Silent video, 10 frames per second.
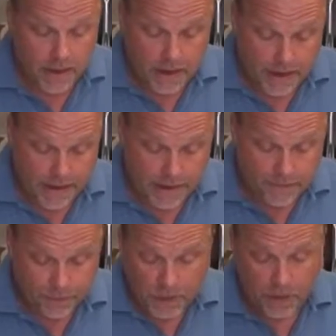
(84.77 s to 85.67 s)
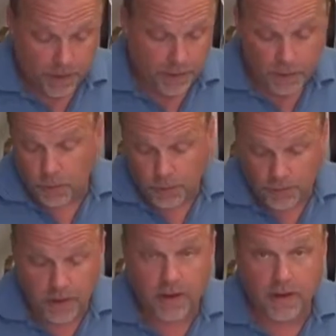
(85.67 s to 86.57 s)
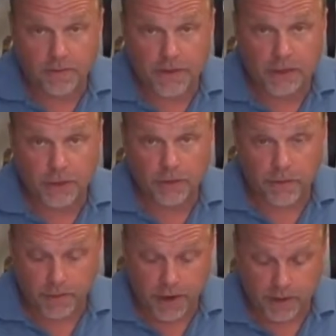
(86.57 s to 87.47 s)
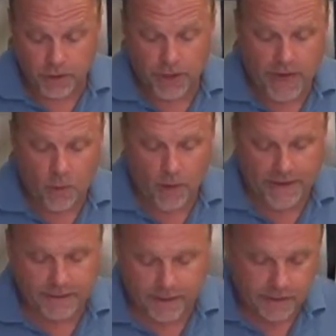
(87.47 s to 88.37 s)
Another cool feature of the product is you can't waste it.